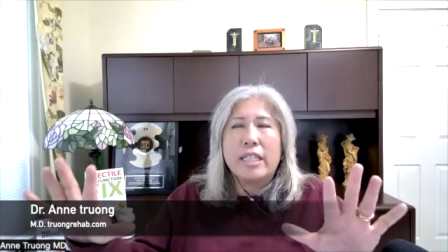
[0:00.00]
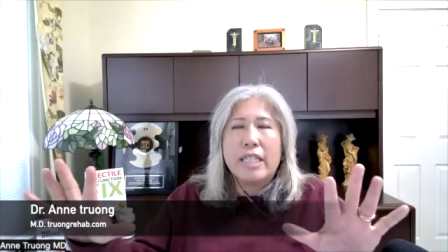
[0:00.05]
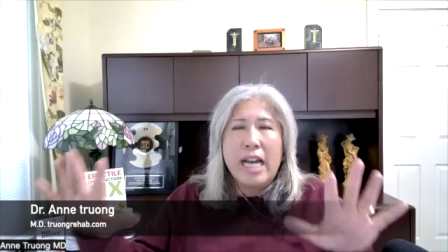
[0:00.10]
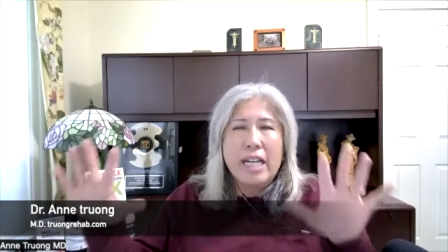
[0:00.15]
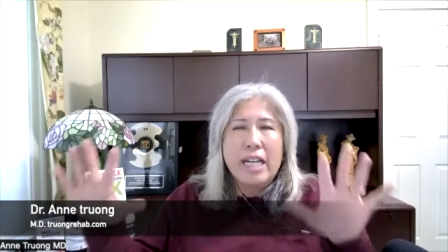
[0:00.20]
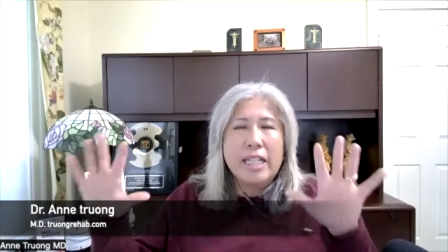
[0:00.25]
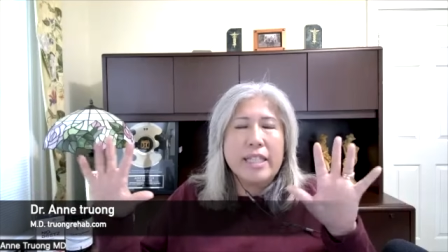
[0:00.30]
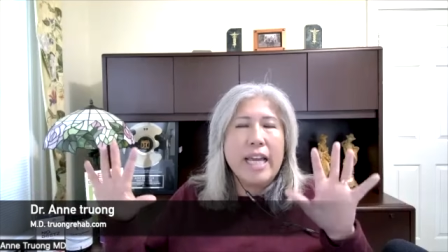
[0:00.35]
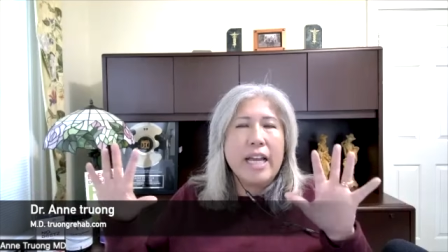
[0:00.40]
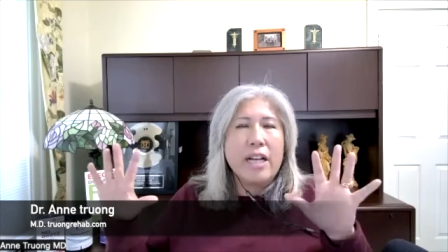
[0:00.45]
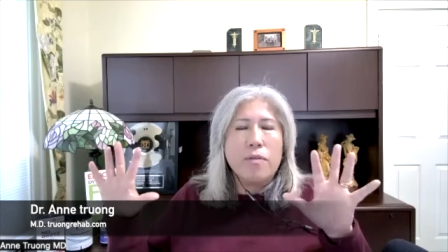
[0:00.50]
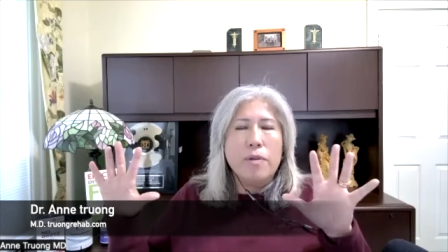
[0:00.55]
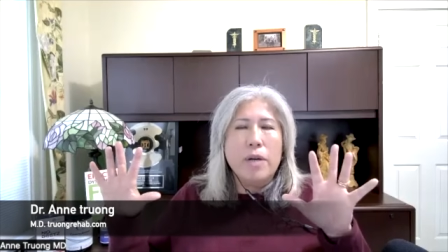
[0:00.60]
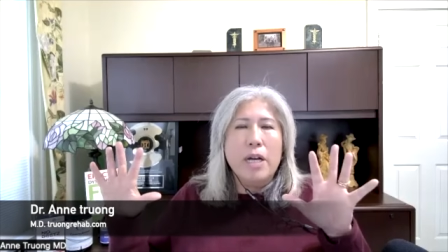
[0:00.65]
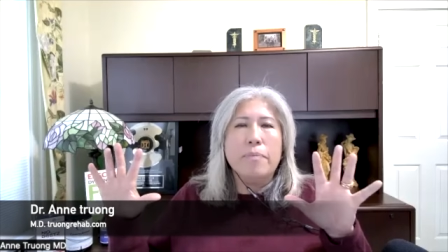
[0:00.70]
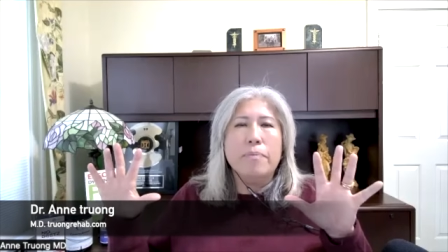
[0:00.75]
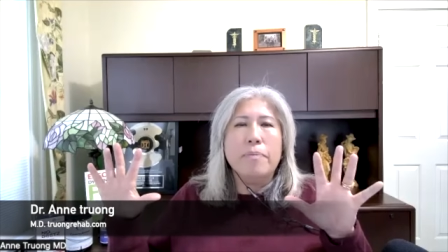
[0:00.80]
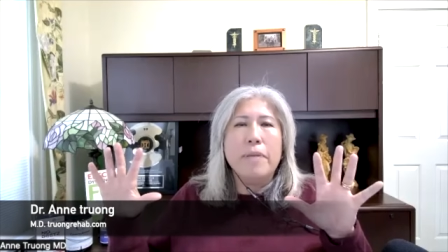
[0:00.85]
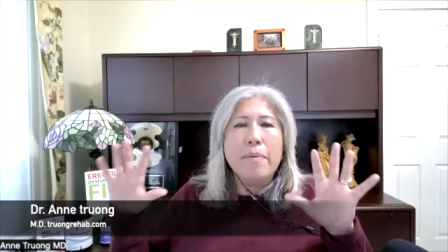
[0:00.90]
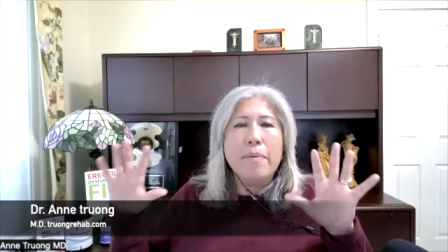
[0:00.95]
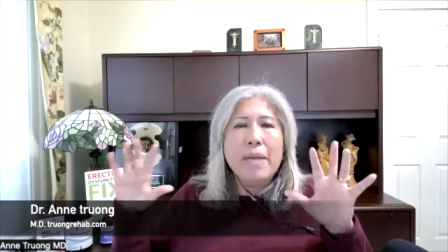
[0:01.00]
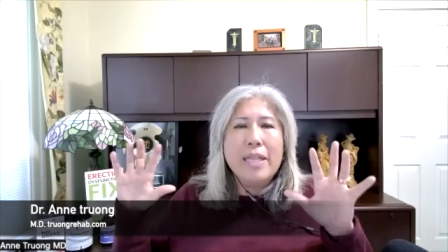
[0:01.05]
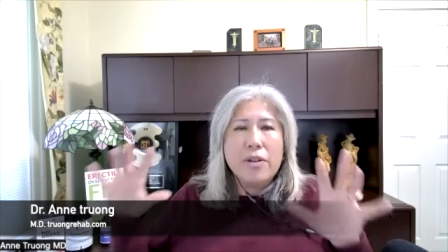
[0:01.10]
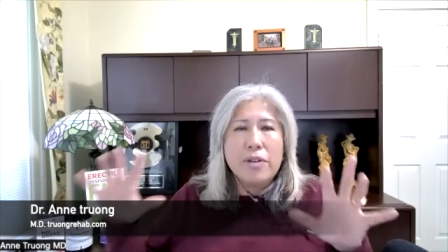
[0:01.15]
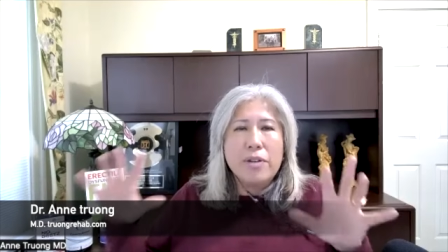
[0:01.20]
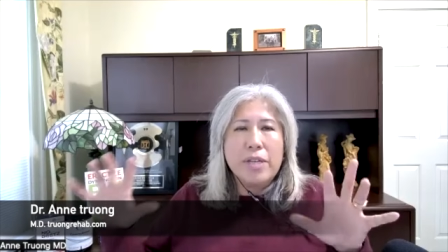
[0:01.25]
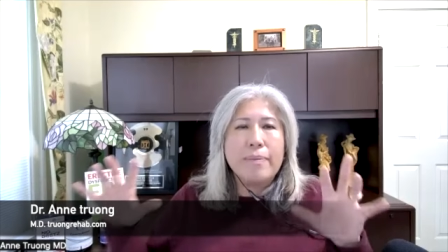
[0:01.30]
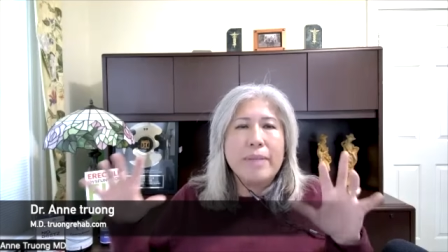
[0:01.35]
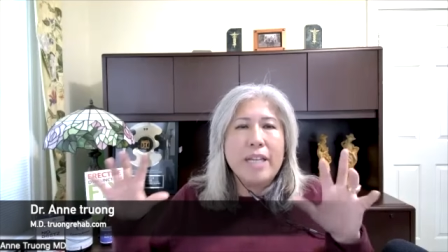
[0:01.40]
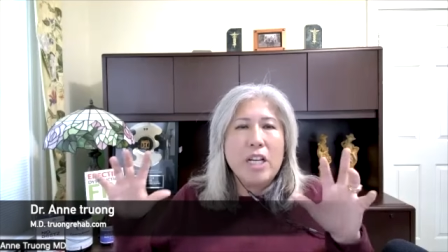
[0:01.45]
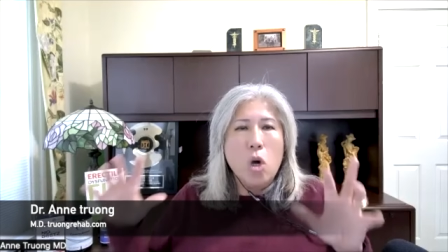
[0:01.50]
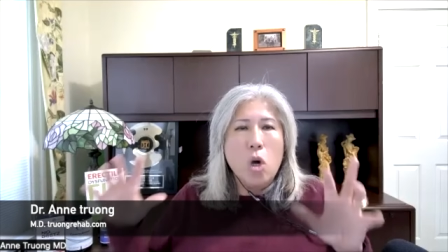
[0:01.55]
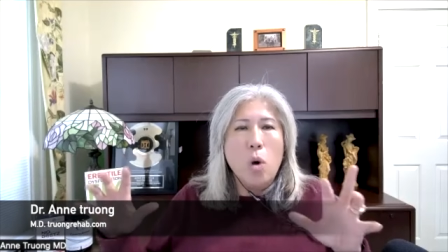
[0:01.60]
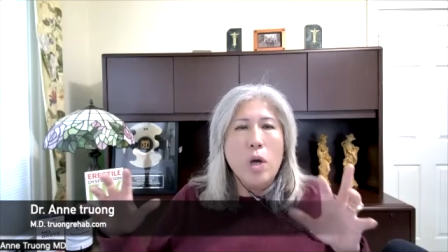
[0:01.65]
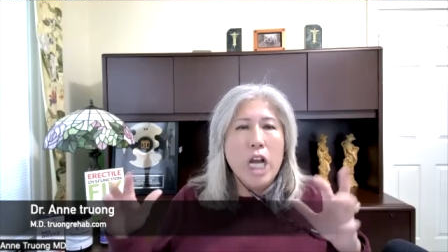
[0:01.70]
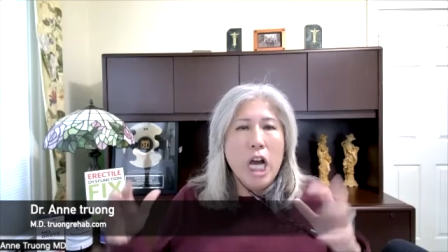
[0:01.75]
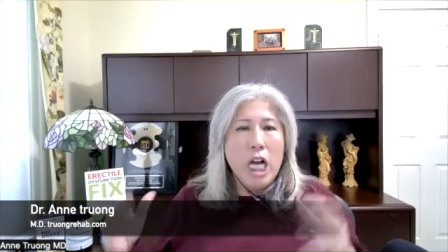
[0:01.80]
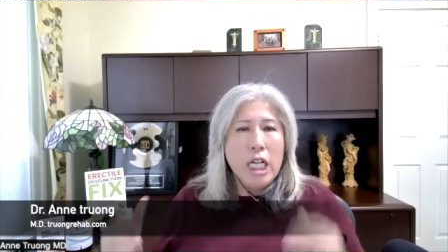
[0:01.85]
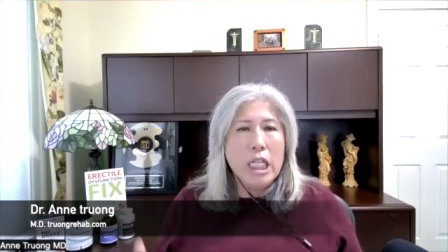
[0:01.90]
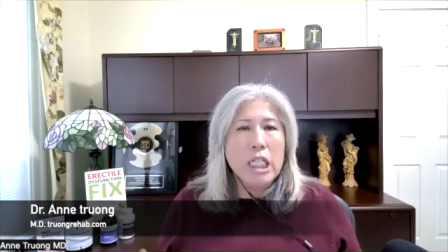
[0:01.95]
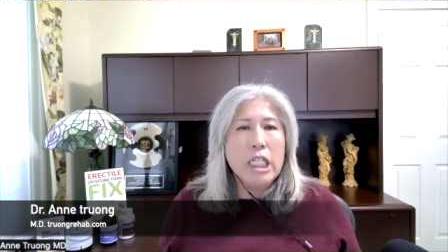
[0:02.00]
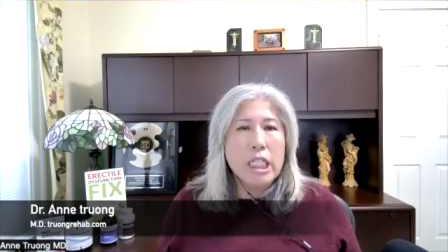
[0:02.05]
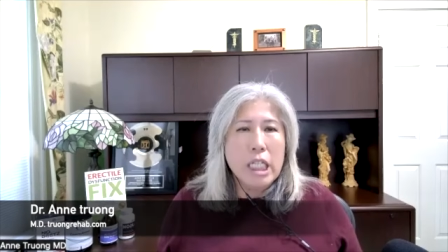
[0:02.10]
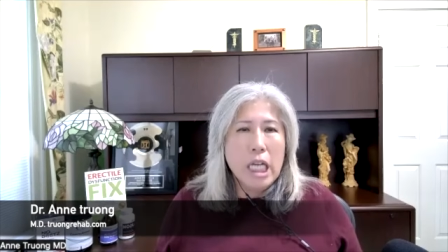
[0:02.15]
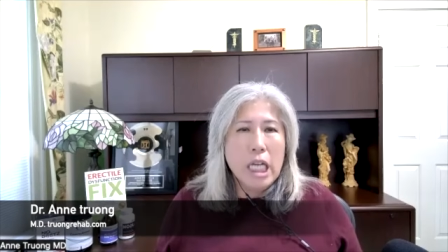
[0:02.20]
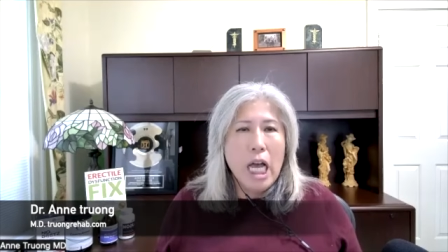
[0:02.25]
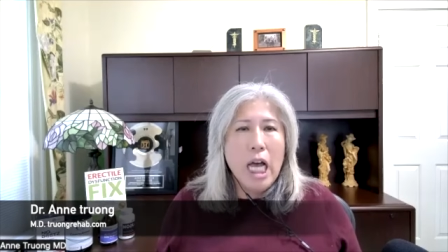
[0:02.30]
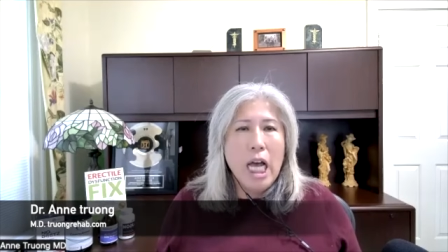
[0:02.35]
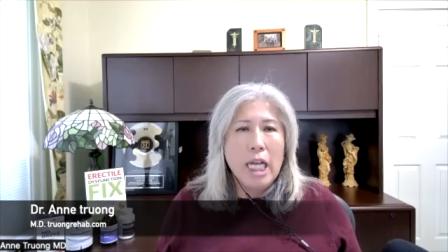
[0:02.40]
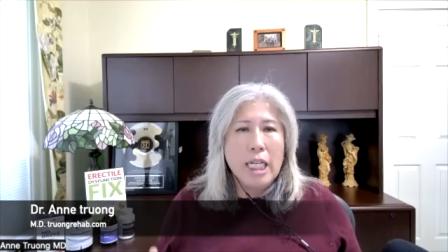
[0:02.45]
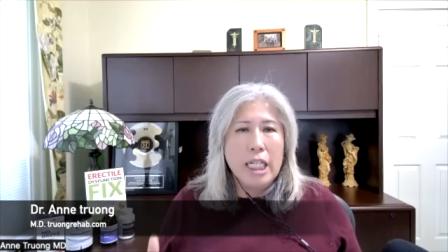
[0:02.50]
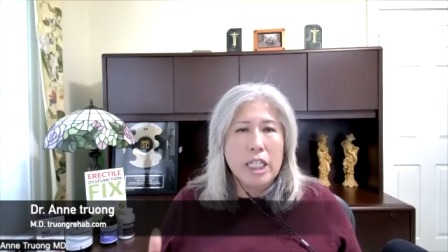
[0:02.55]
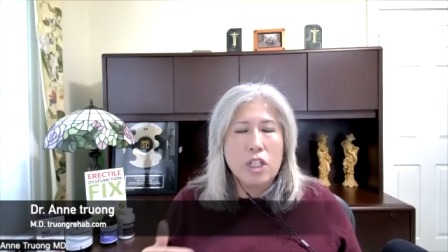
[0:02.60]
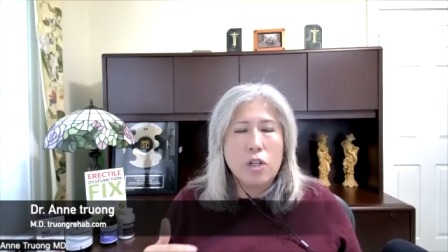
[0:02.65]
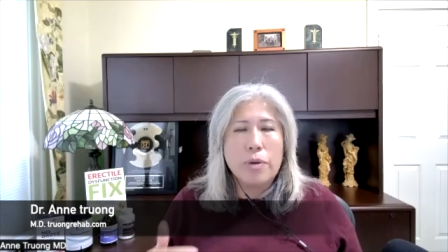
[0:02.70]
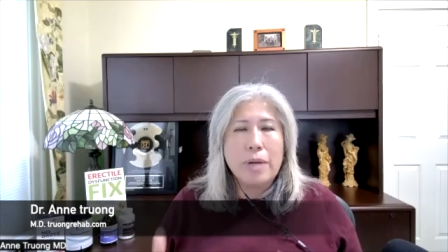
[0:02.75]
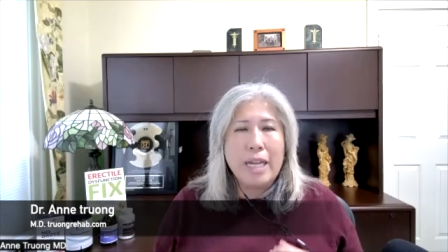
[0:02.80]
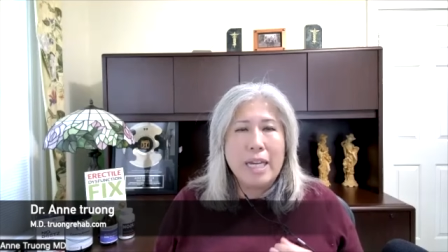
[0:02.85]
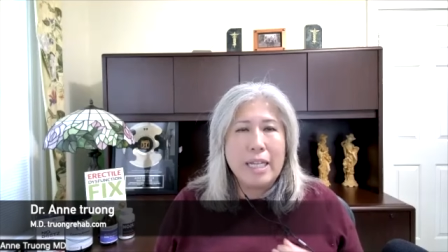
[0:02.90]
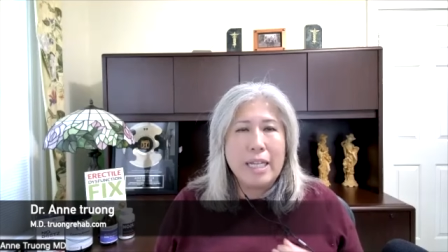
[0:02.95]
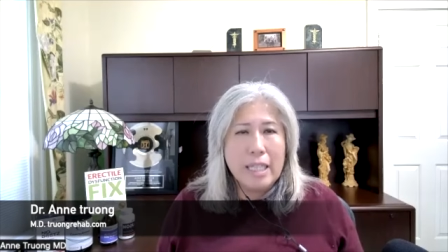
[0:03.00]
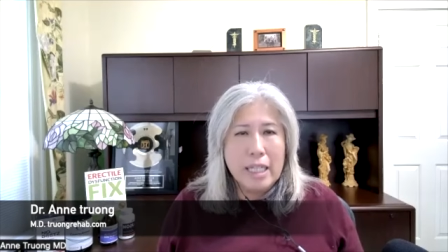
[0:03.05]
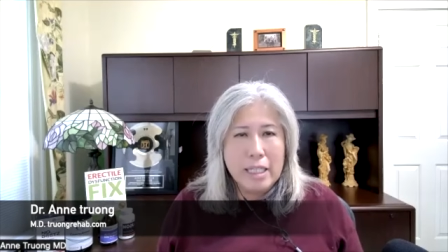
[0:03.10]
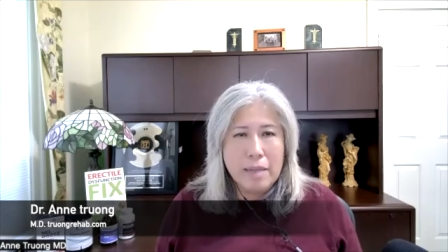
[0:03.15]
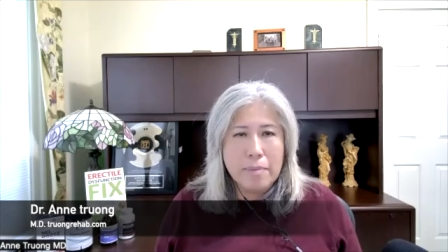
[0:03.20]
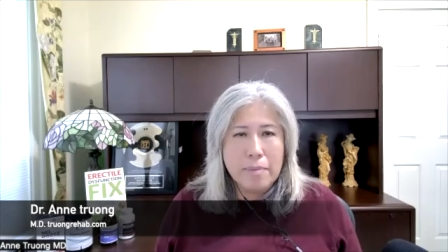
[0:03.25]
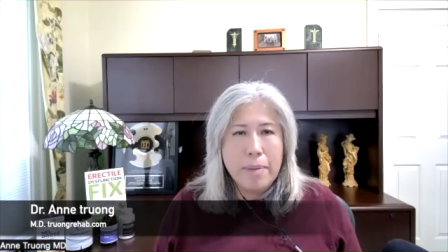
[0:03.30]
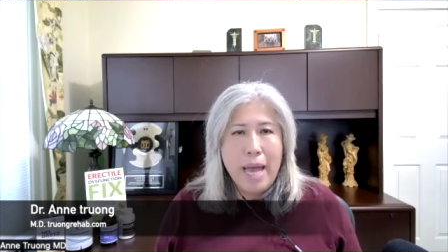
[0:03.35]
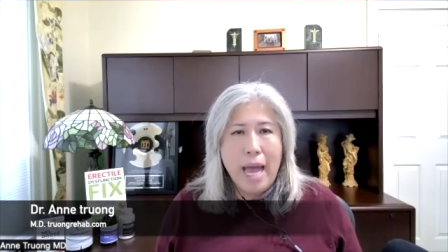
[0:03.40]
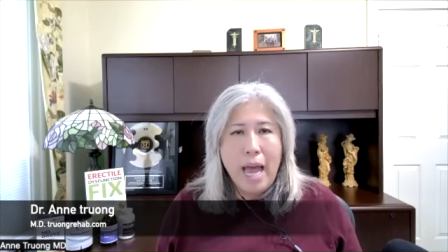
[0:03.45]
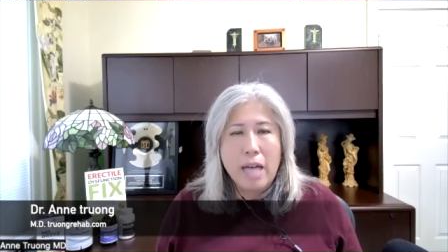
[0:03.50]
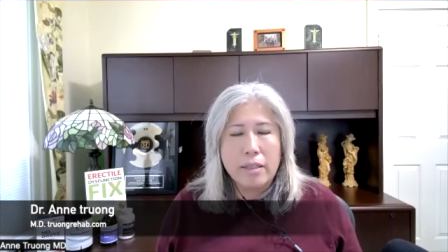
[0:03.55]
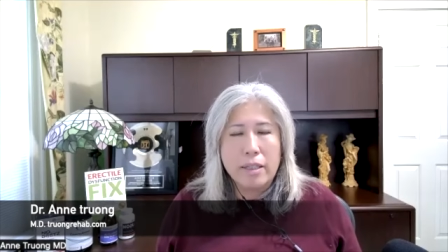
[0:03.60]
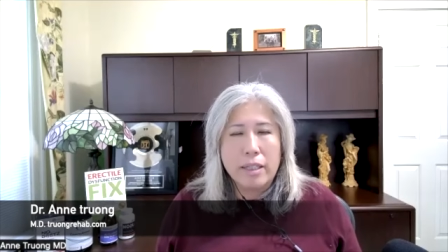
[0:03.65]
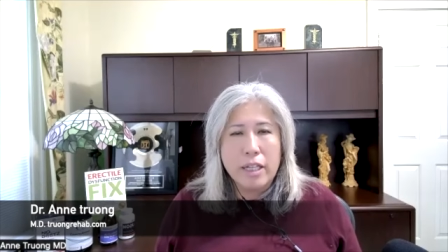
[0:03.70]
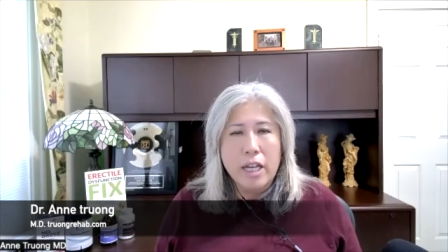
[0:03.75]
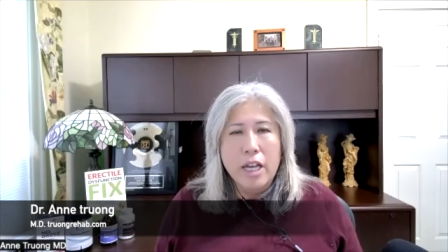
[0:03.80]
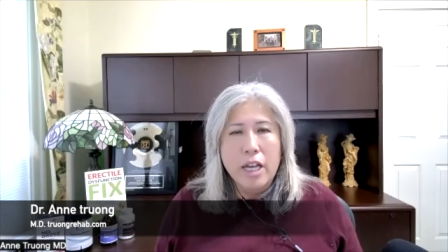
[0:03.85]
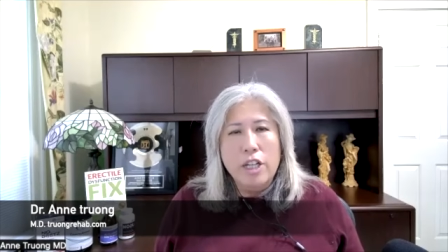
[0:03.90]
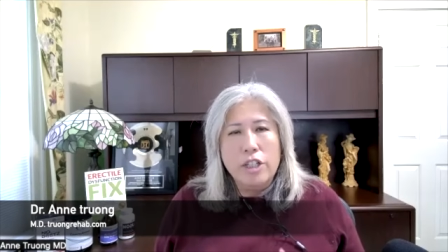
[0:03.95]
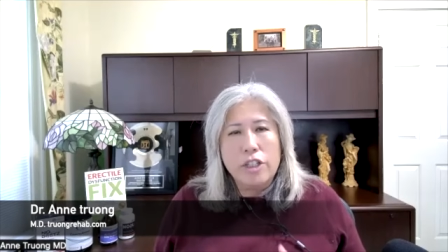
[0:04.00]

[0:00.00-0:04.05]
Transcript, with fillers: kind of think, well, maybe there's something going on inside that's creating this imbalance.